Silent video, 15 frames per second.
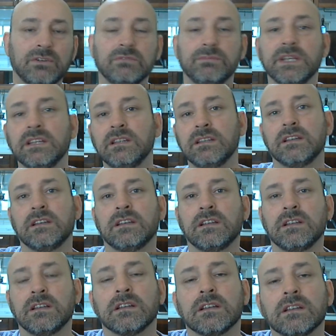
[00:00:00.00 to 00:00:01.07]
would be
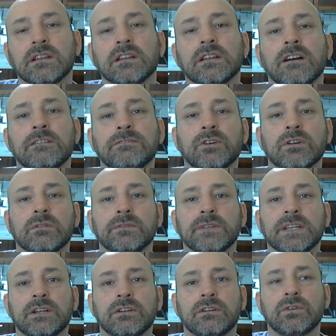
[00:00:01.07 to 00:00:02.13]
a form of
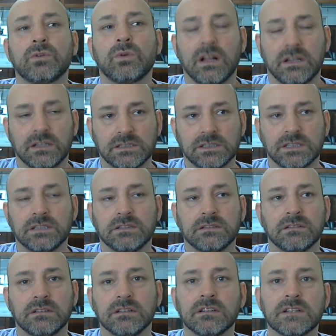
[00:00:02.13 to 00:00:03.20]
equality
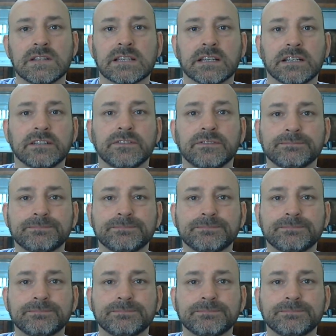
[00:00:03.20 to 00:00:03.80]
in itself.